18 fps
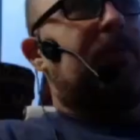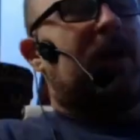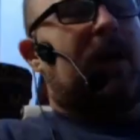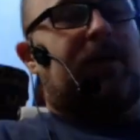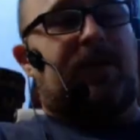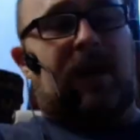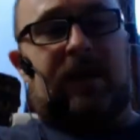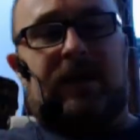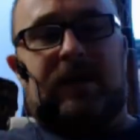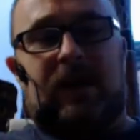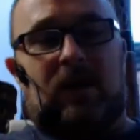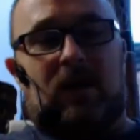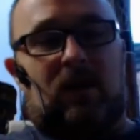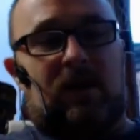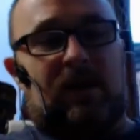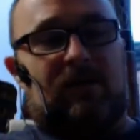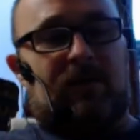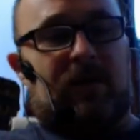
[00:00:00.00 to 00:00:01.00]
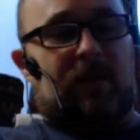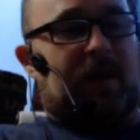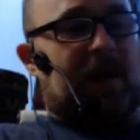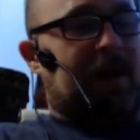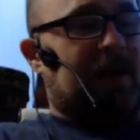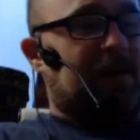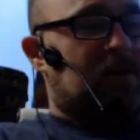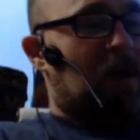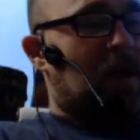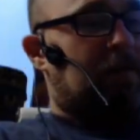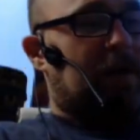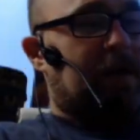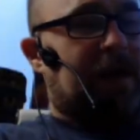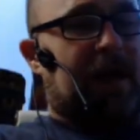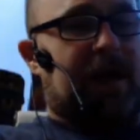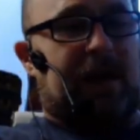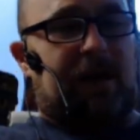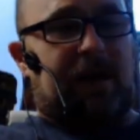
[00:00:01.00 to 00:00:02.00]
but i think you know everybody's
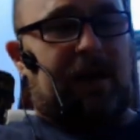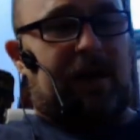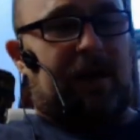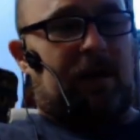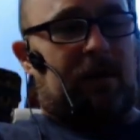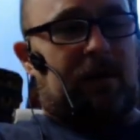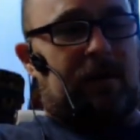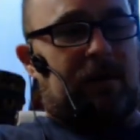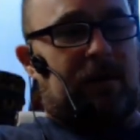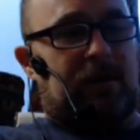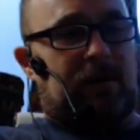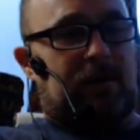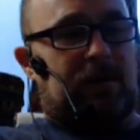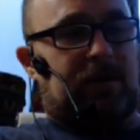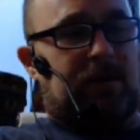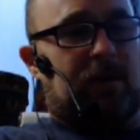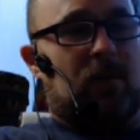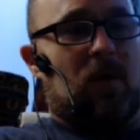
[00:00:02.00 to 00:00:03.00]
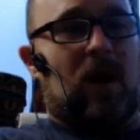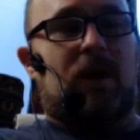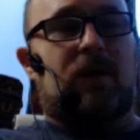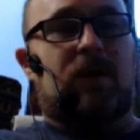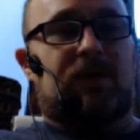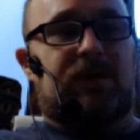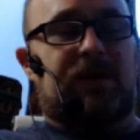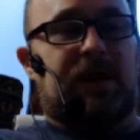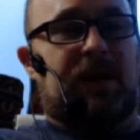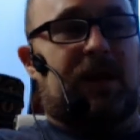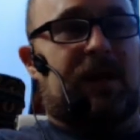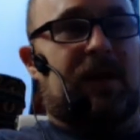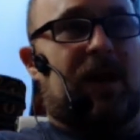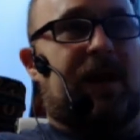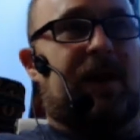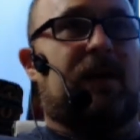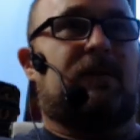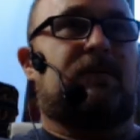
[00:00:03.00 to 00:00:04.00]
obligated in a, in a sure. democracy to
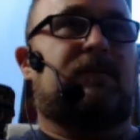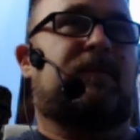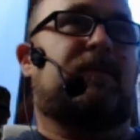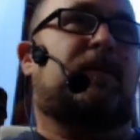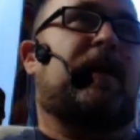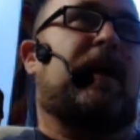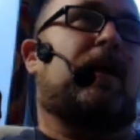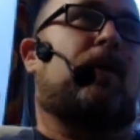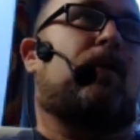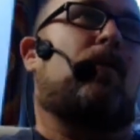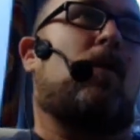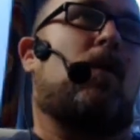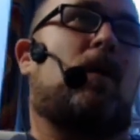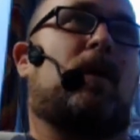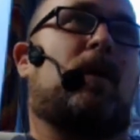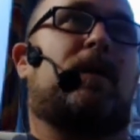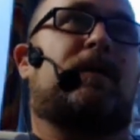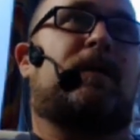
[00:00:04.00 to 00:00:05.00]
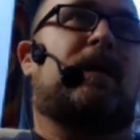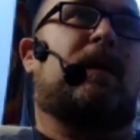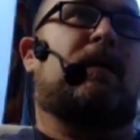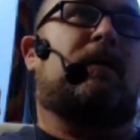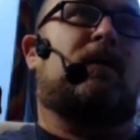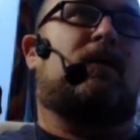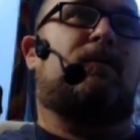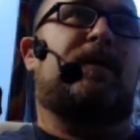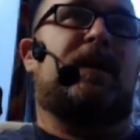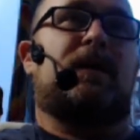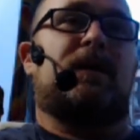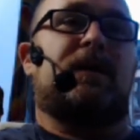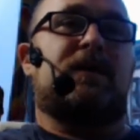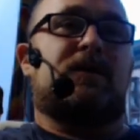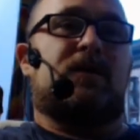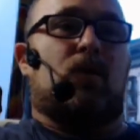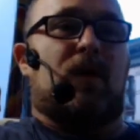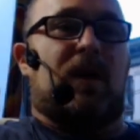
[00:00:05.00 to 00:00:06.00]
kind of yeah. play a role and you know be at
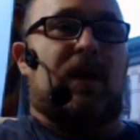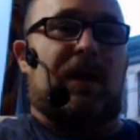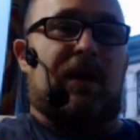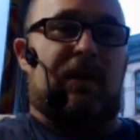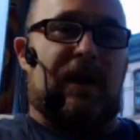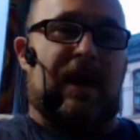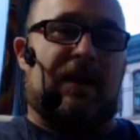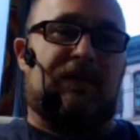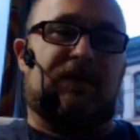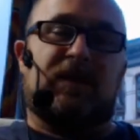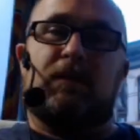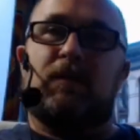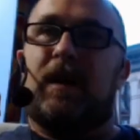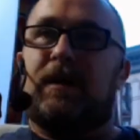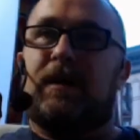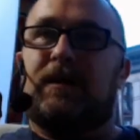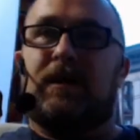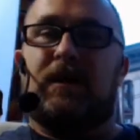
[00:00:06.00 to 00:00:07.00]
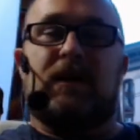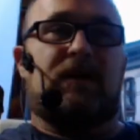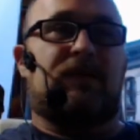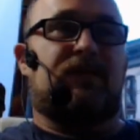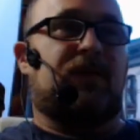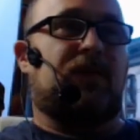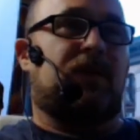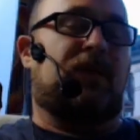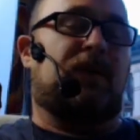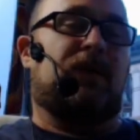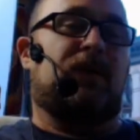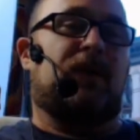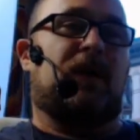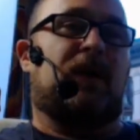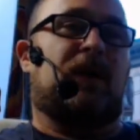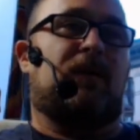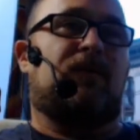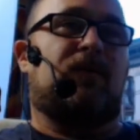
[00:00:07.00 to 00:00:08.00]
least aware and have some idea of who
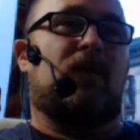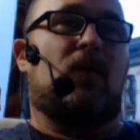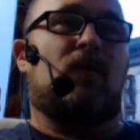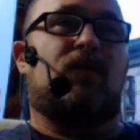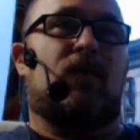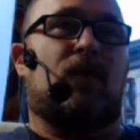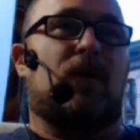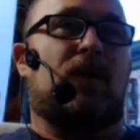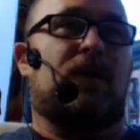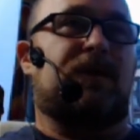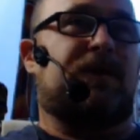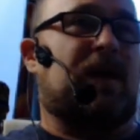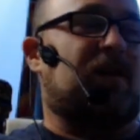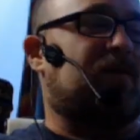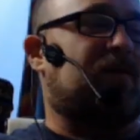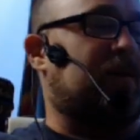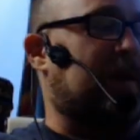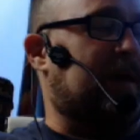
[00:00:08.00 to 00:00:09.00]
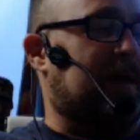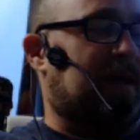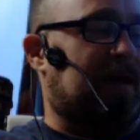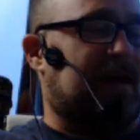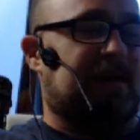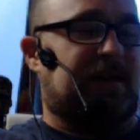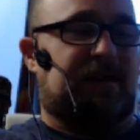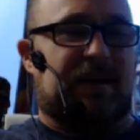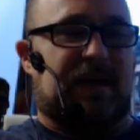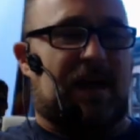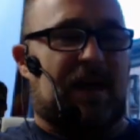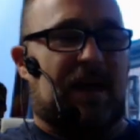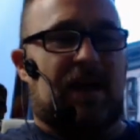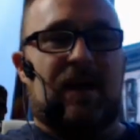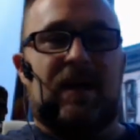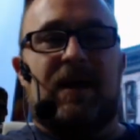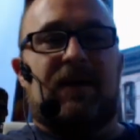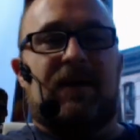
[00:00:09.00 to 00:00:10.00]
you're going to vote for yeah. and stuff because
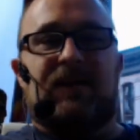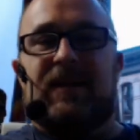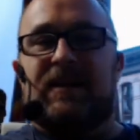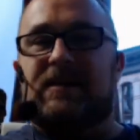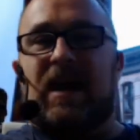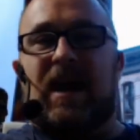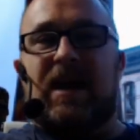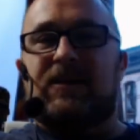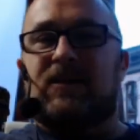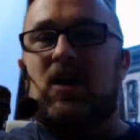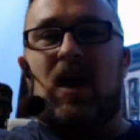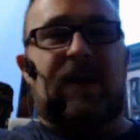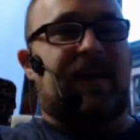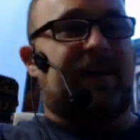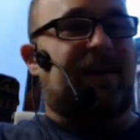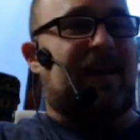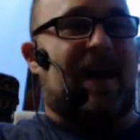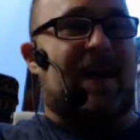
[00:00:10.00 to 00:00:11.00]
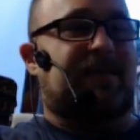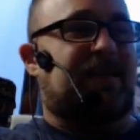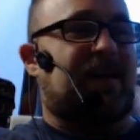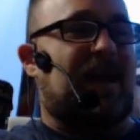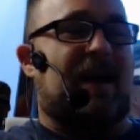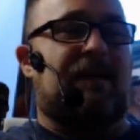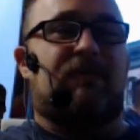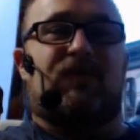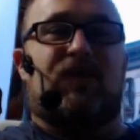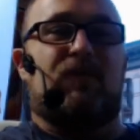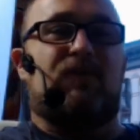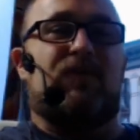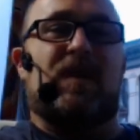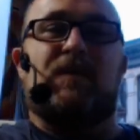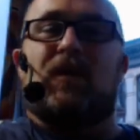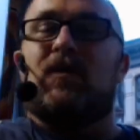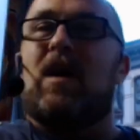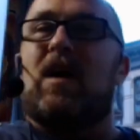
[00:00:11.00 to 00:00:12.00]
uh, these guys got in last time from
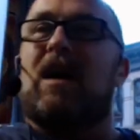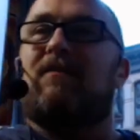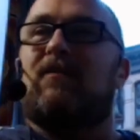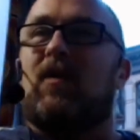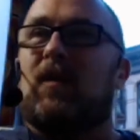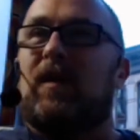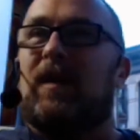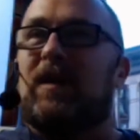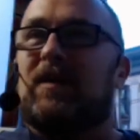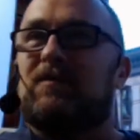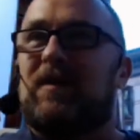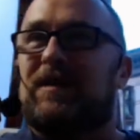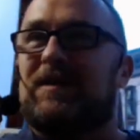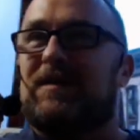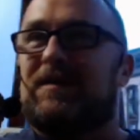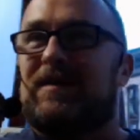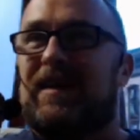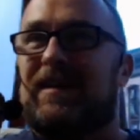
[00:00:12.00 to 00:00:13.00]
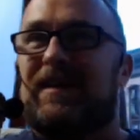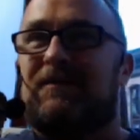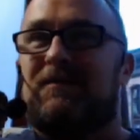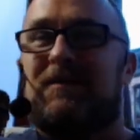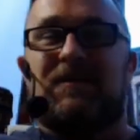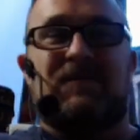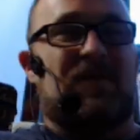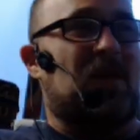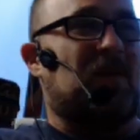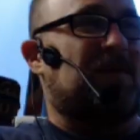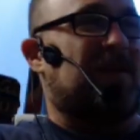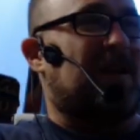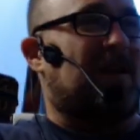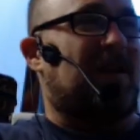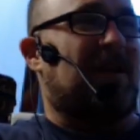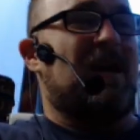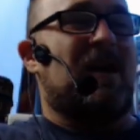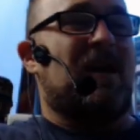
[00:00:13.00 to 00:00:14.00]
people not voting as much as they did with vote mm.
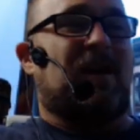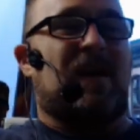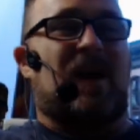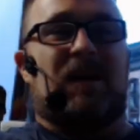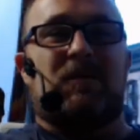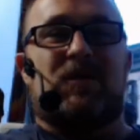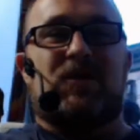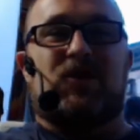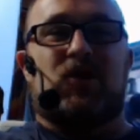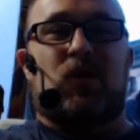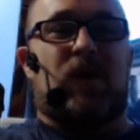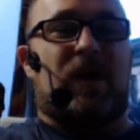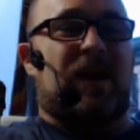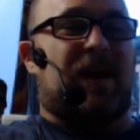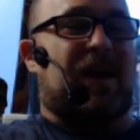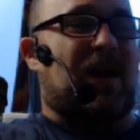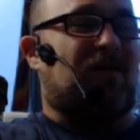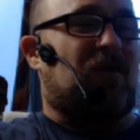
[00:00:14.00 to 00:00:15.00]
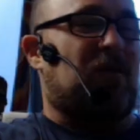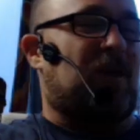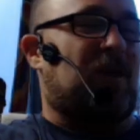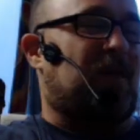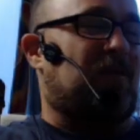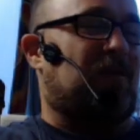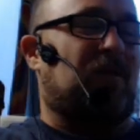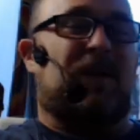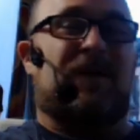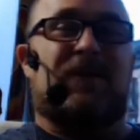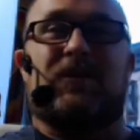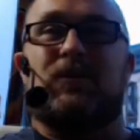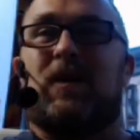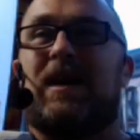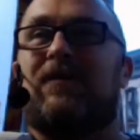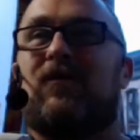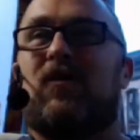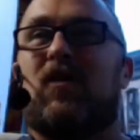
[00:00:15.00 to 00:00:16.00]
they got a majority government with
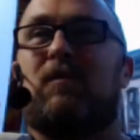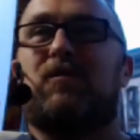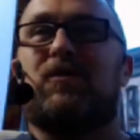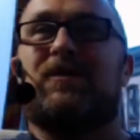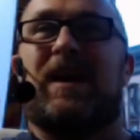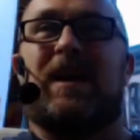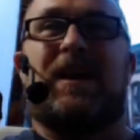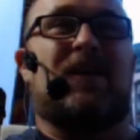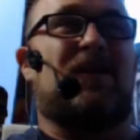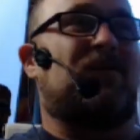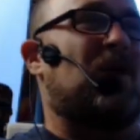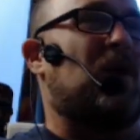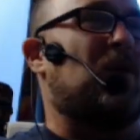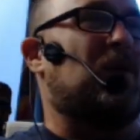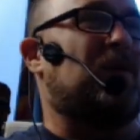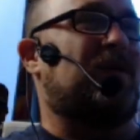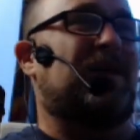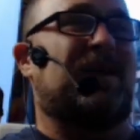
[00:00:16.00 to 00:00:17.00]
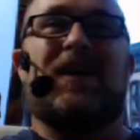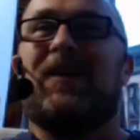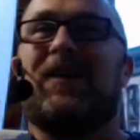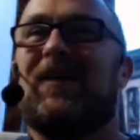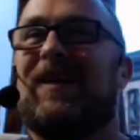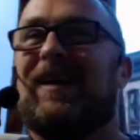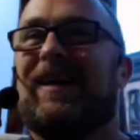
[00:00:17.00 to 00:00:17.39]
24% yeah. of the vote you know no,